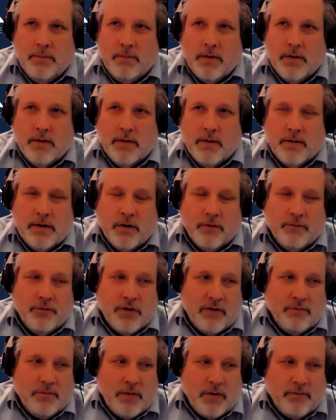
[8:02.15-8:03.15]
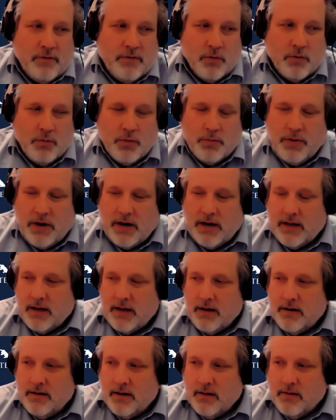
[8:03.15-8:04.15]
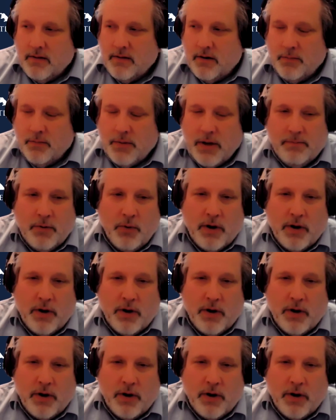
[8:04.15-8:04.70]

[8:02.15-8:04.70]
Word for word: uh, you know, forgive me if you're repeating it a little bit,